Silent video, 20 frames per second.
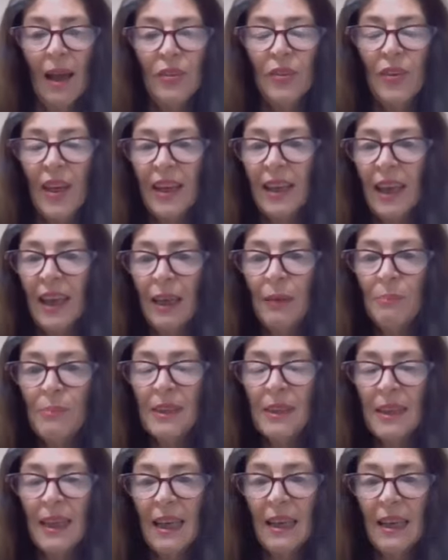They keep
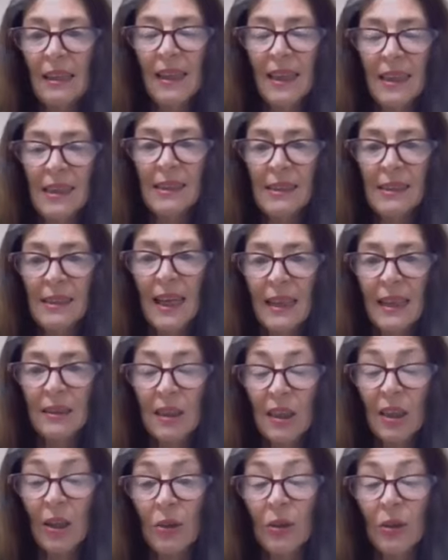seeing these states
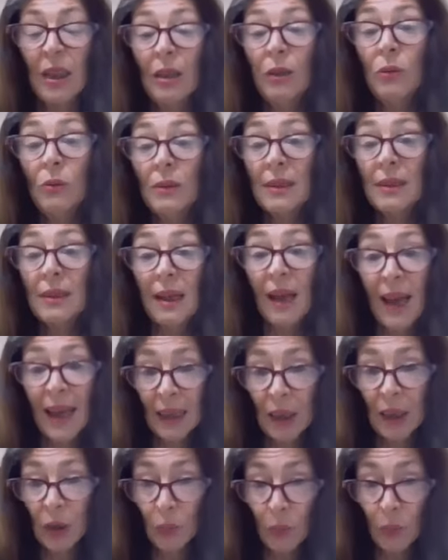go, it looks like
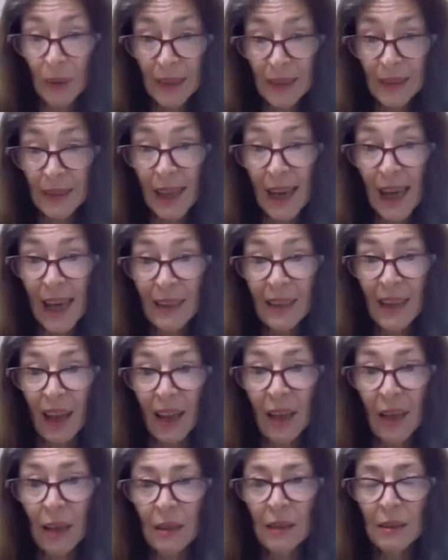
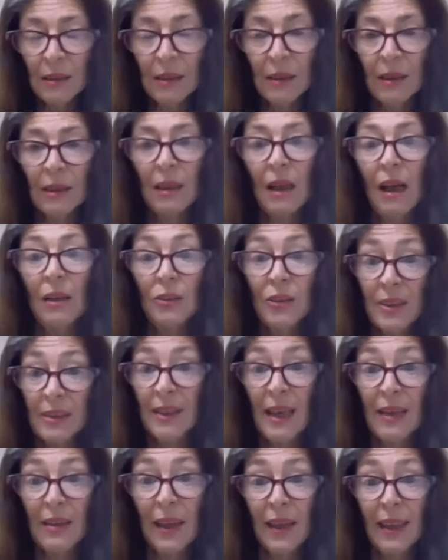Louisiana. I'll just
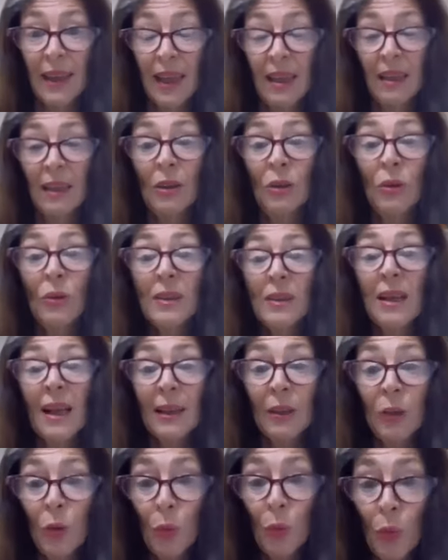say that again. It looks
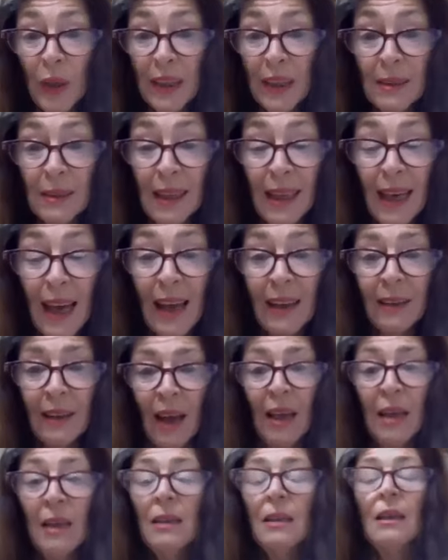like
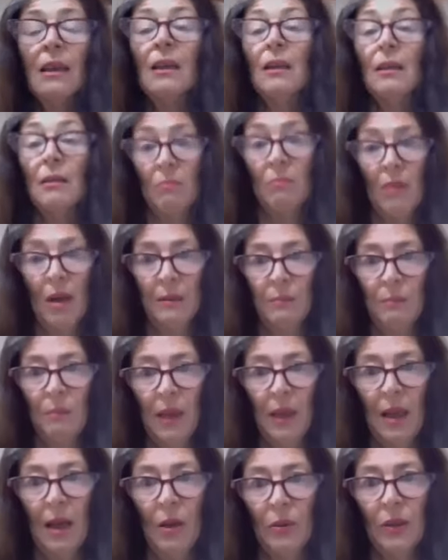Louisiana might be
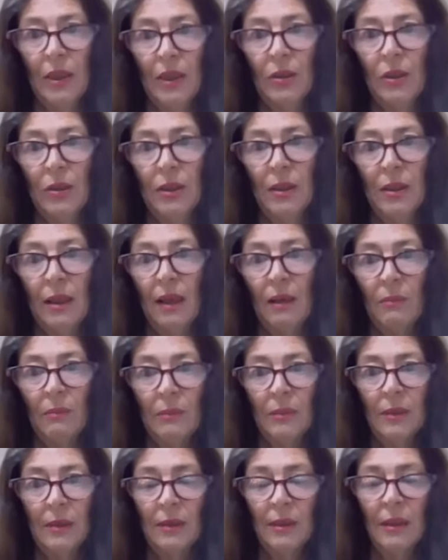going to the
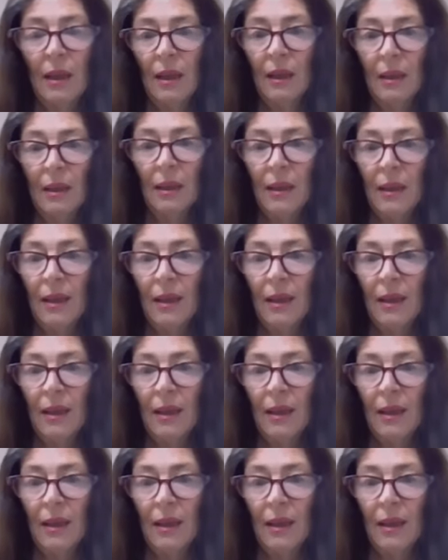Dems.